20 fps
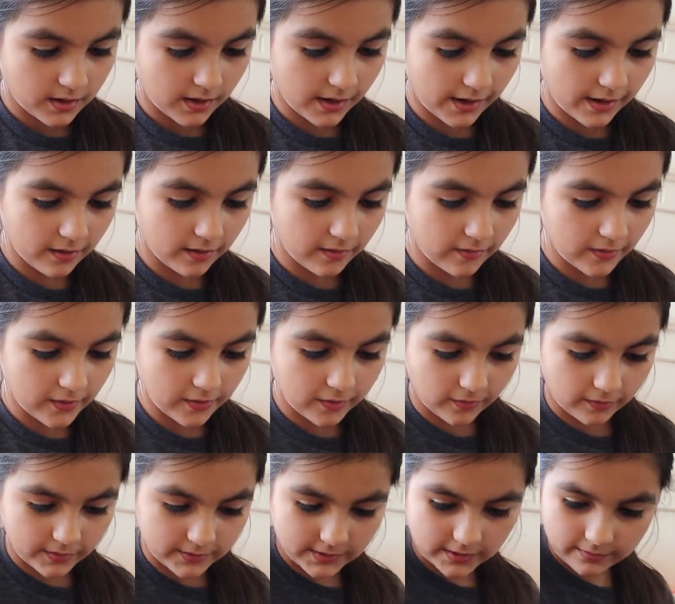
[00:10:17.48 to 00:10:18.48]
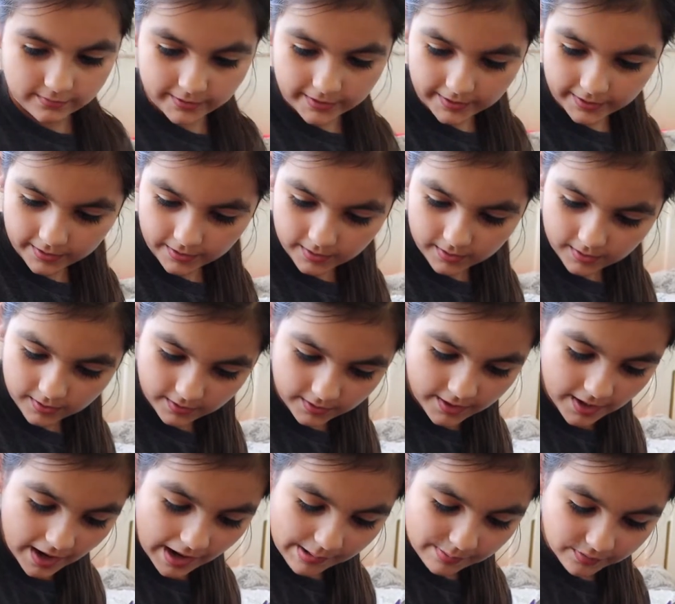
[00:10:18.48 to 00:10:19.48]
I don't know. Was I right?
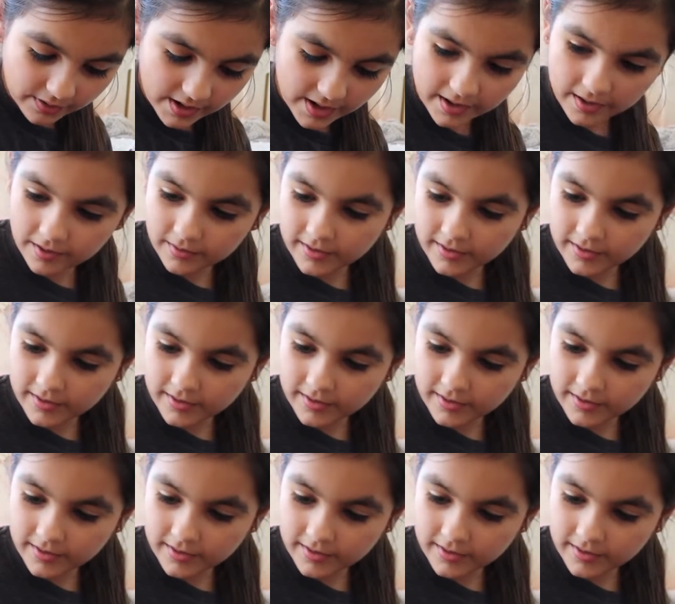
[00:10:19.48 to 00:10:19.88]
Yeah, I'm right.